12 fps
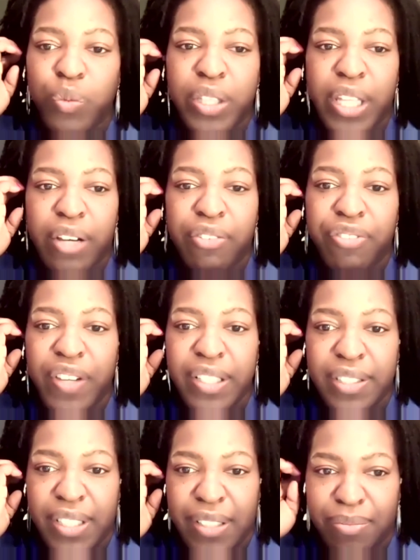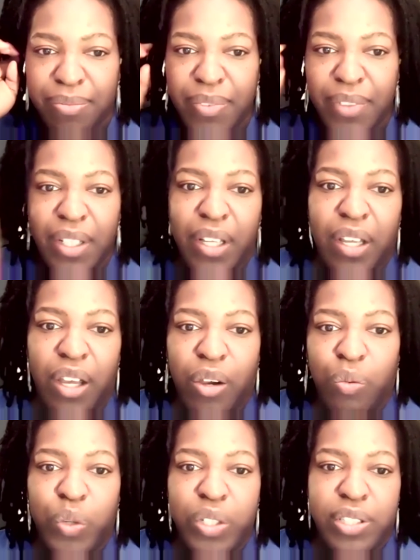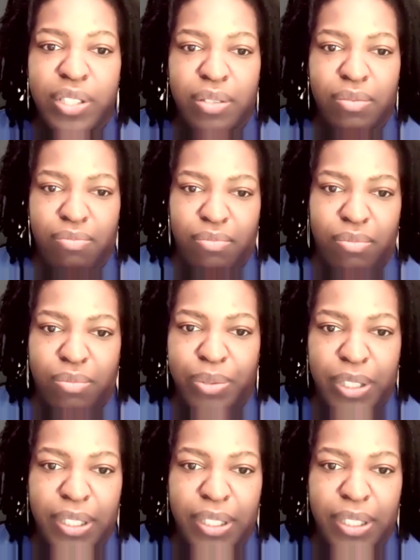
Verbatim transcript: without funding, uh, which would